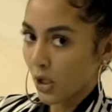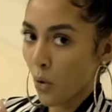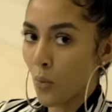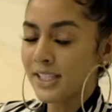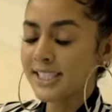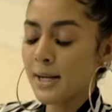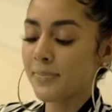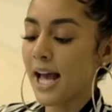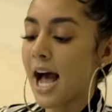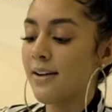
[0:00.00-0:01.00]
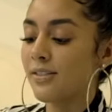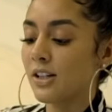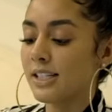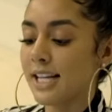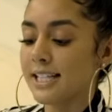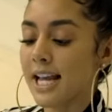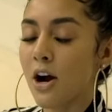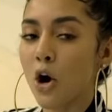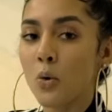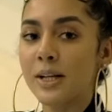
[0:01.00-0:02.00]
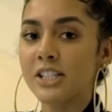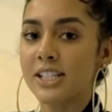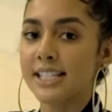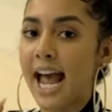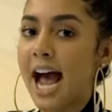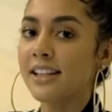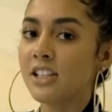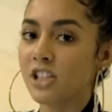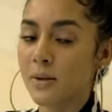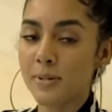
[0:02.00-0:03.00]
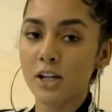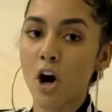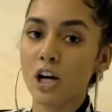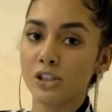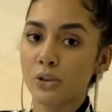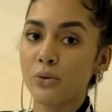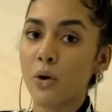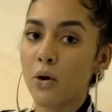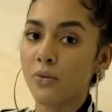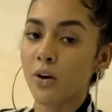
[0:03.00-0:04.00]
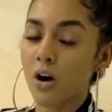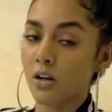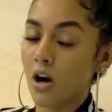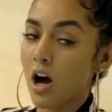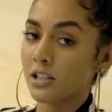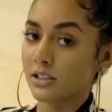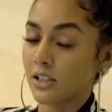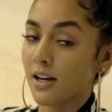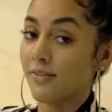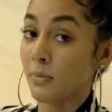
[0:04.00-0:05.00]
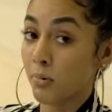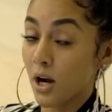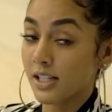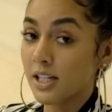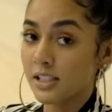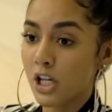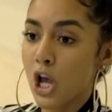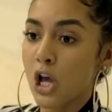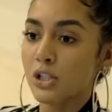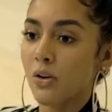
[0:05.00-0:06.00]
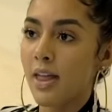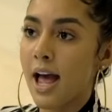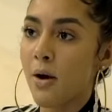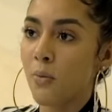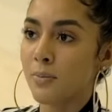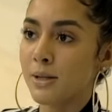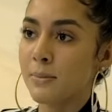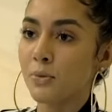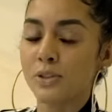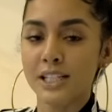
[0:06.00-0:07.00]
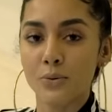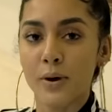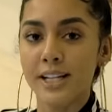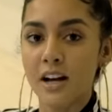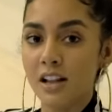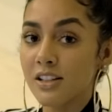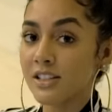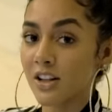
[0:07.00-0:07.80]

One tip that I've learned is I always just add the shipping cost to the overall cost of the product so that when people see $20,